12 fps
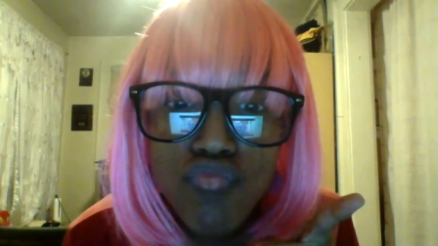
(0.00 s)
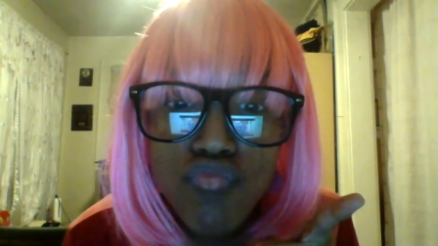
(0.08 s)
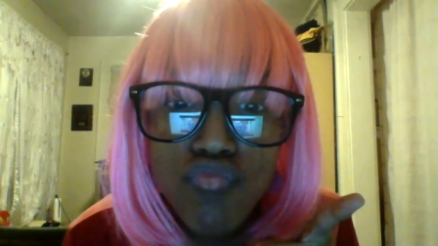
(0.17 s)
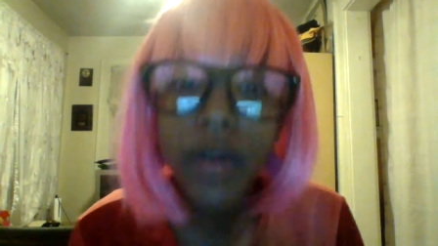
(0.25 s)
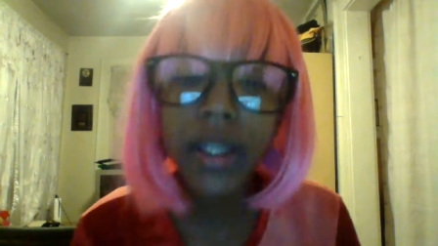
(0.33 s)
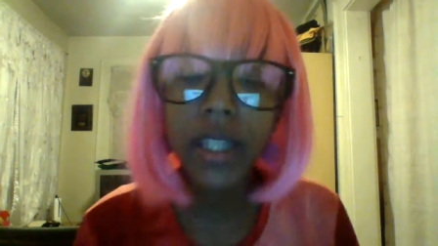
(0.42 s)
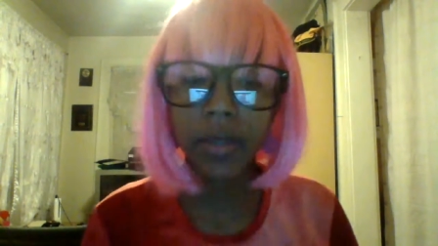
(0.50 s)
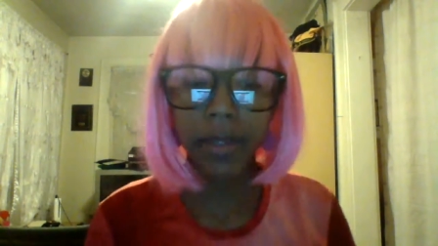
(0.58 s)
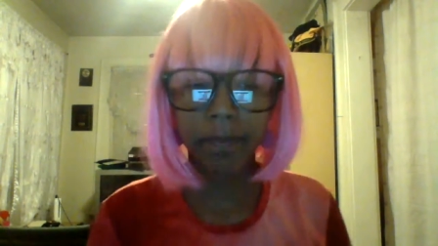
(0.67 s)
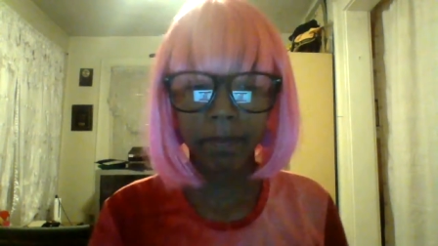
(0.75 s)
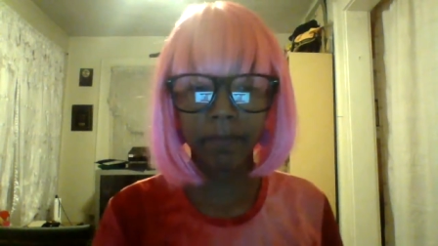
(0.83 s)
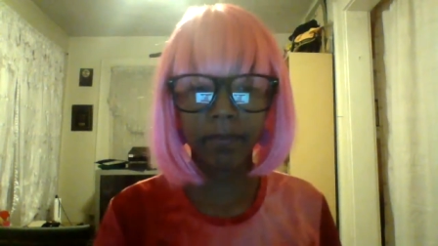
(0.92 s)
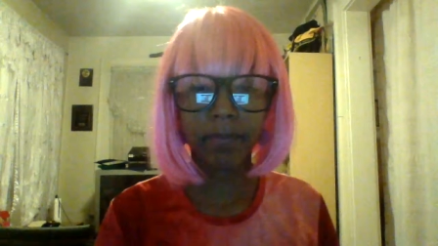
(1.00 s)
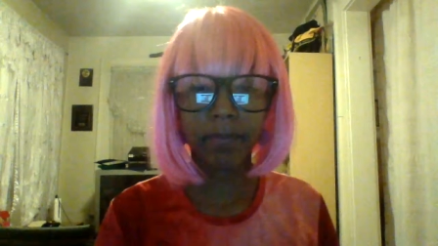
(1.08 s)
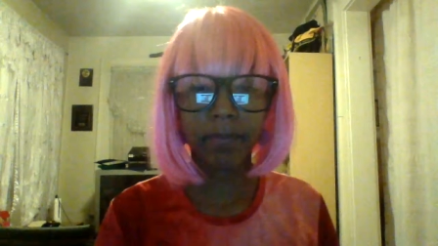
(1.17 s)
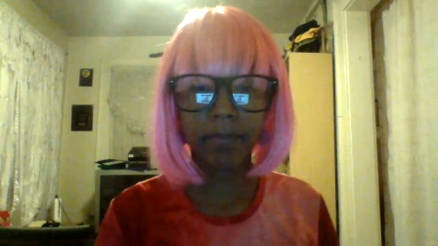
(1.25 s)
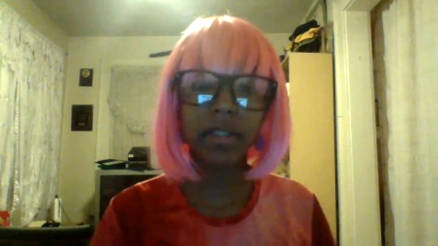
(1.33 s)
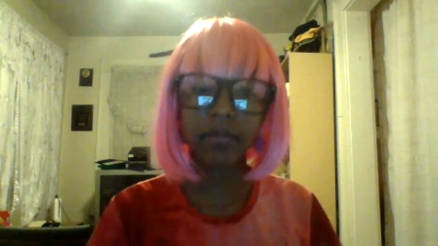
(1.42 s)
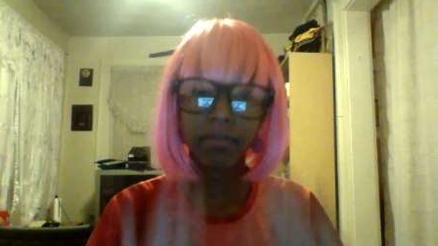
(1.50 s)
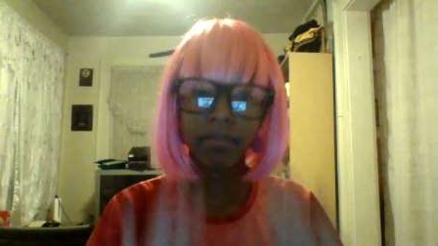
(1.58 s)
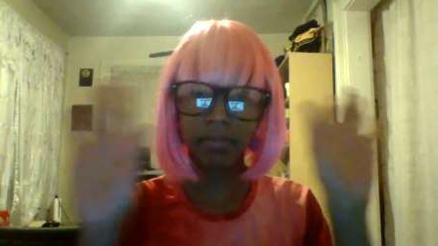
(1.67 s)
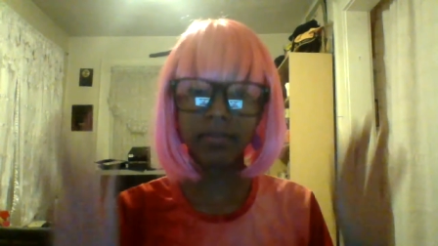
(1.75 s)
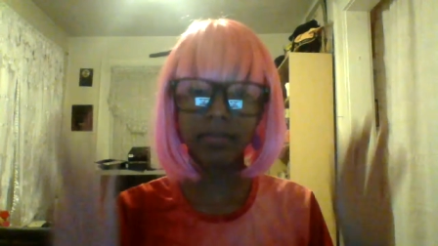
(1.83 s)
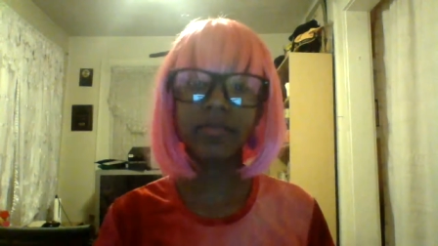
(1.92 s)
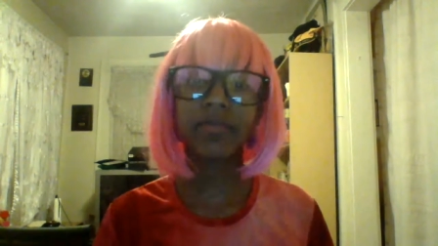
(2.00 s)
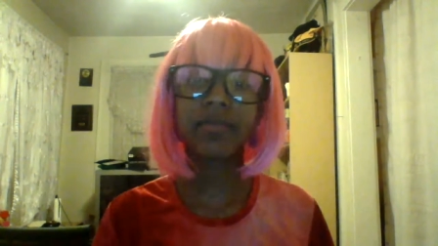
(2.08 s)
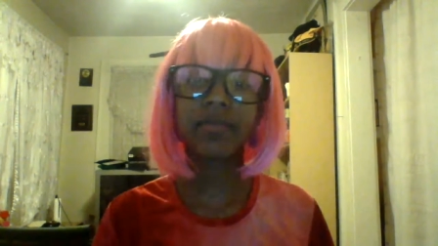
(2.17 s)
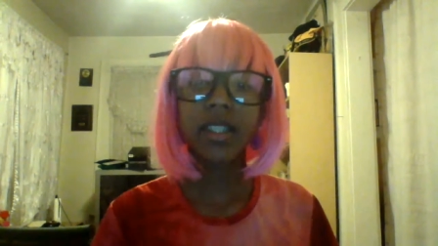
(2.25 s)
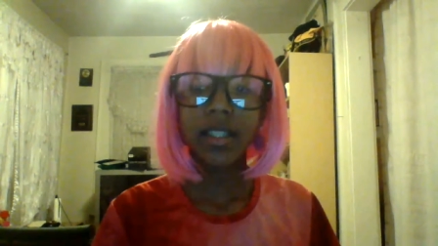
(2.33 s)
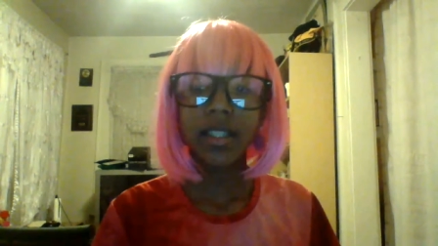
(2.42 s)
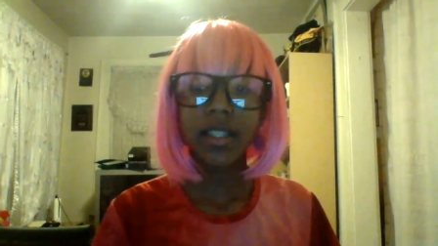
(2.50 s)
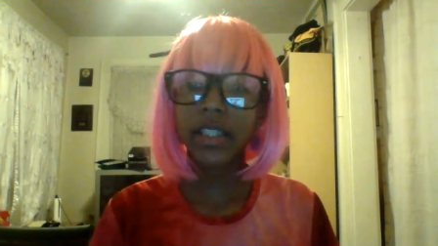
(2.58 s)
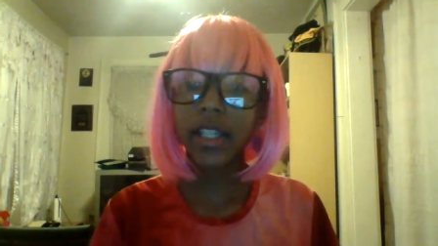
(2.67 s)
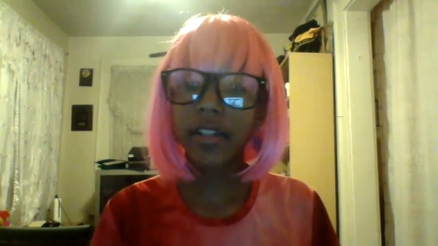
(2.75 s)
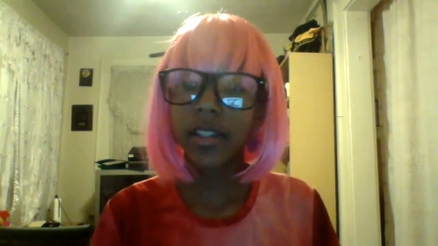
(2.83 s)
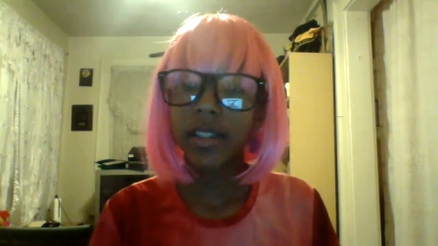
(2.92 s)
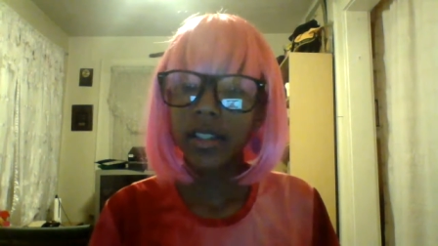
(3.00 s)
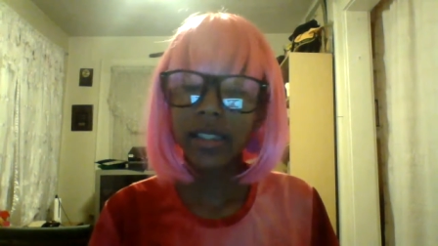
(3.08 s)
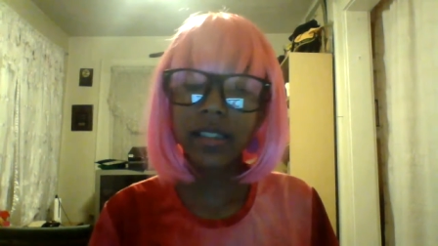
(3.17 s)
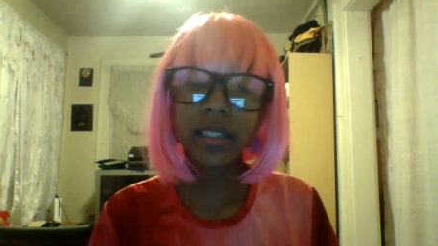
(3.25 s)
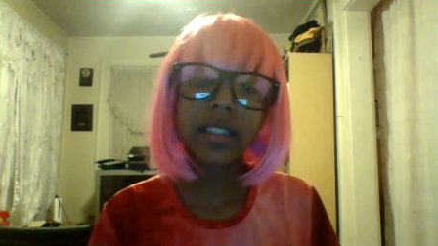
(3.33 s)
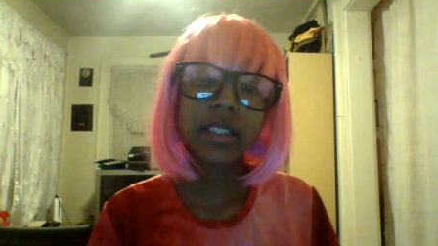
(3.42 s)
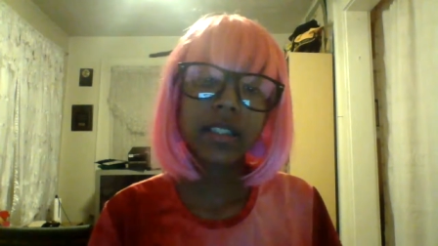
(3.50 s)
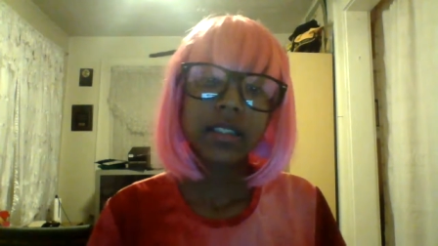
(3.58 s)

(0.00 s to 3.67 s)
Okay, anyway, I'm done. Sorry, it's like